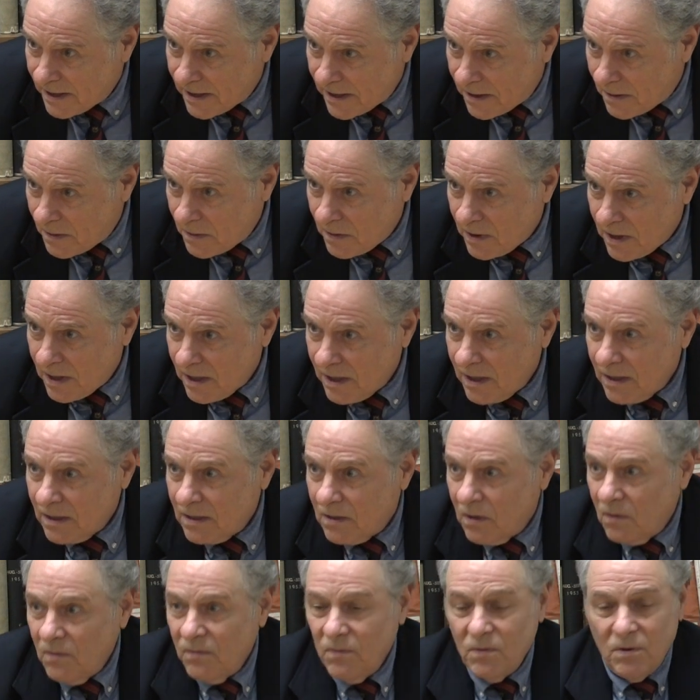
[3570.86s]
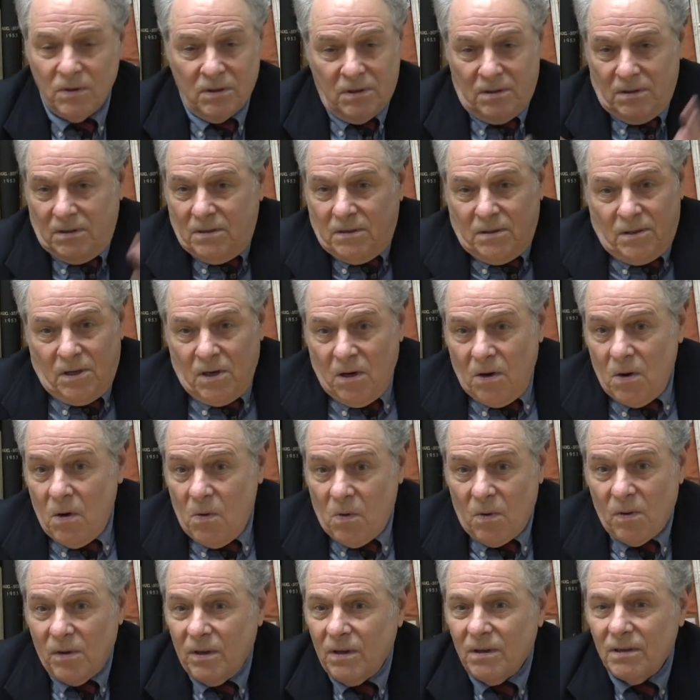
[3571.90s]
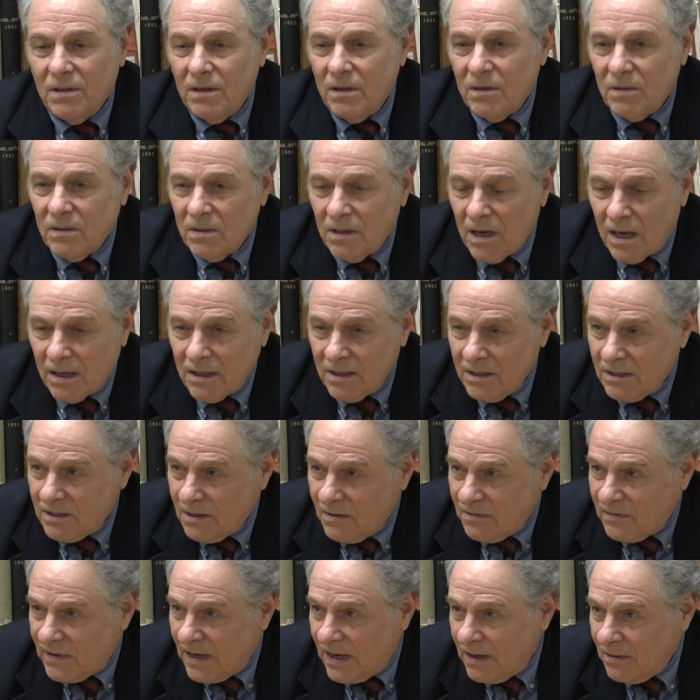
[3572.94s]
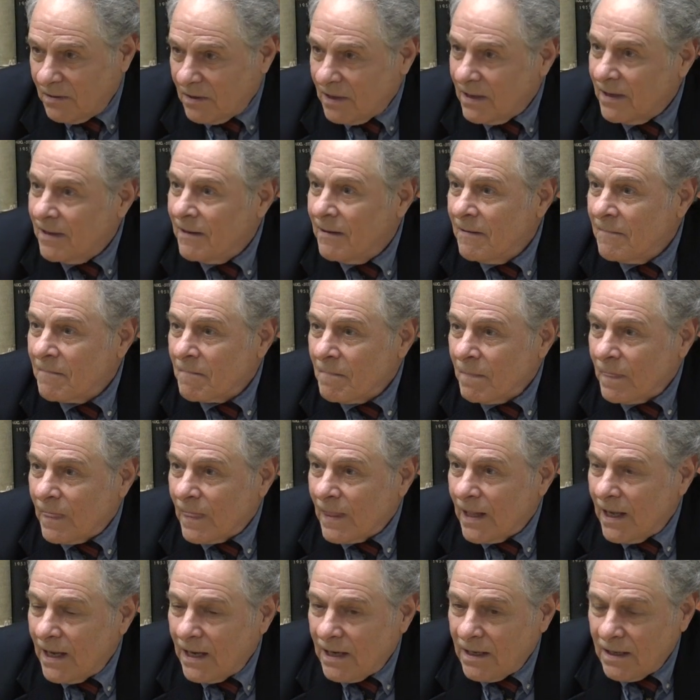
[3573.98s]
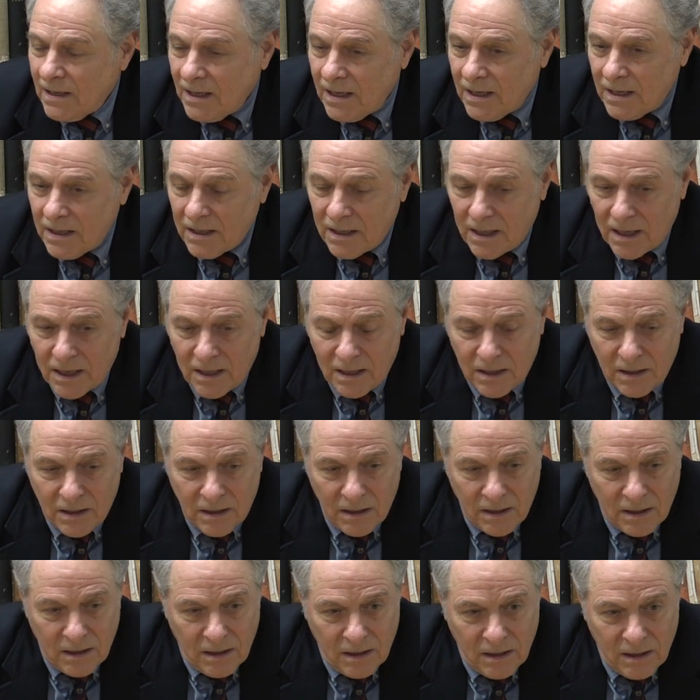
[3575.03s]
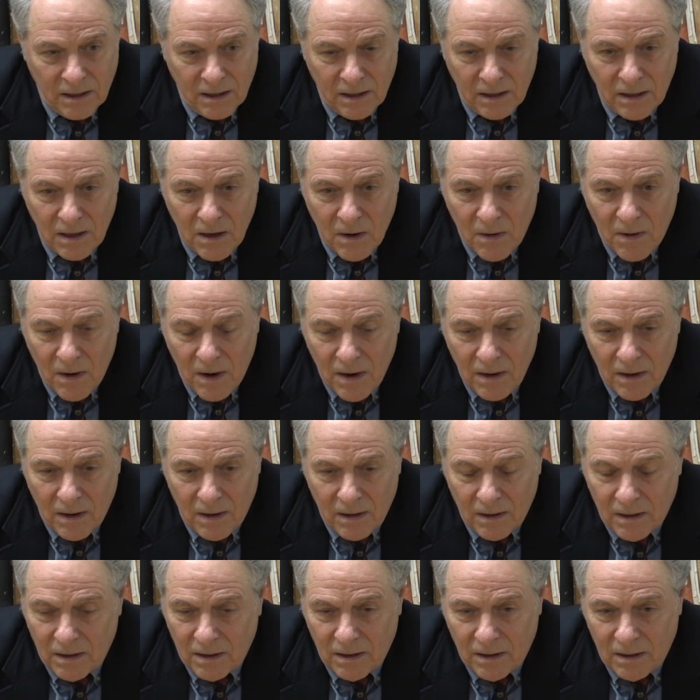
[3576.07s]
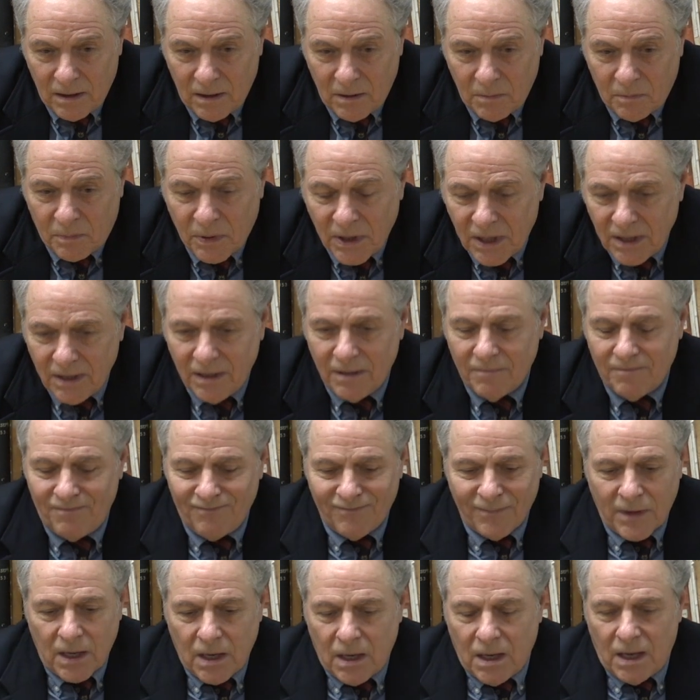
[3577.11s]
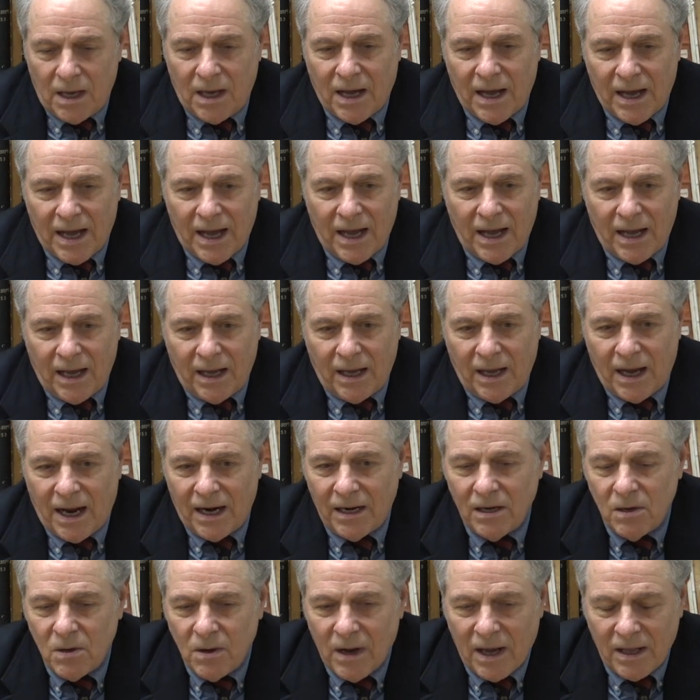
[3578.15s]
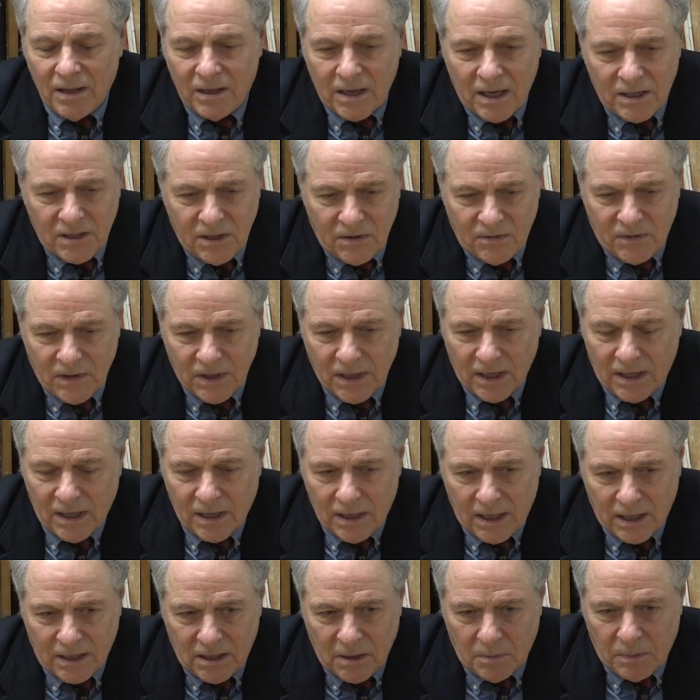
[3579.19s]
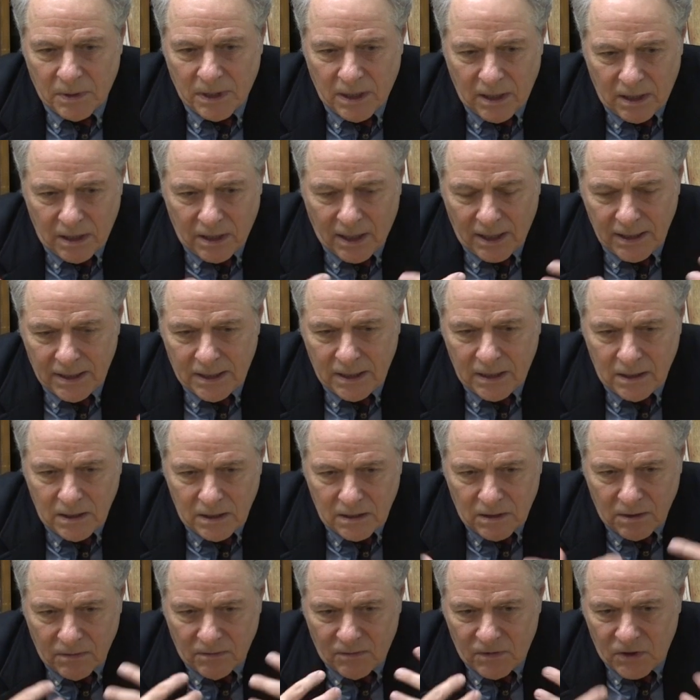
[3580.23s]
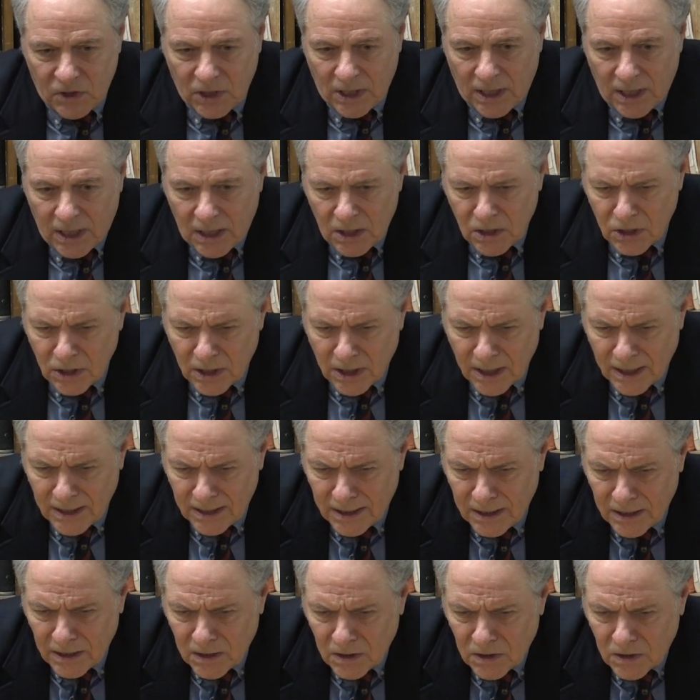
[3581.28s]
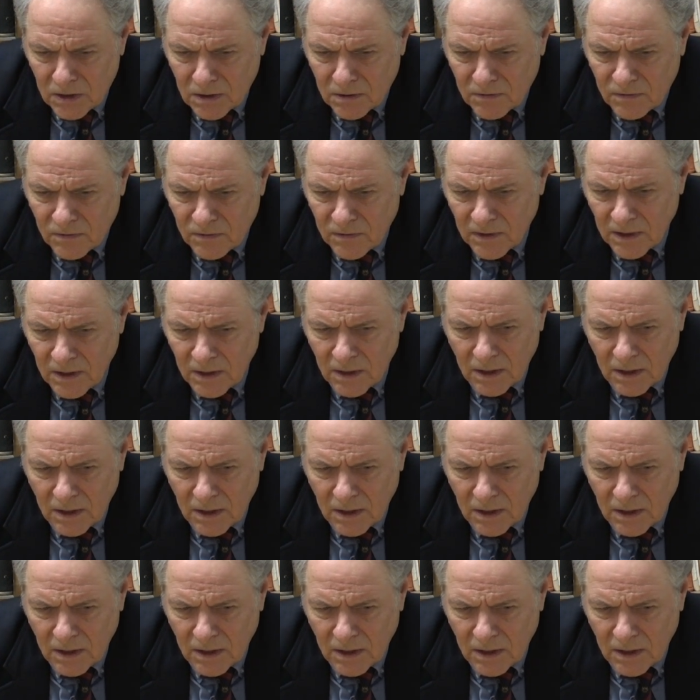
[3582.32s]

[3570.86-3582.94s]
you know? Go for it. Go, you know, knock yourself out. Mm -hmm. And, and, and, you know, but I don't know. I, I, just feel like I like to plant ideas of change and ideas of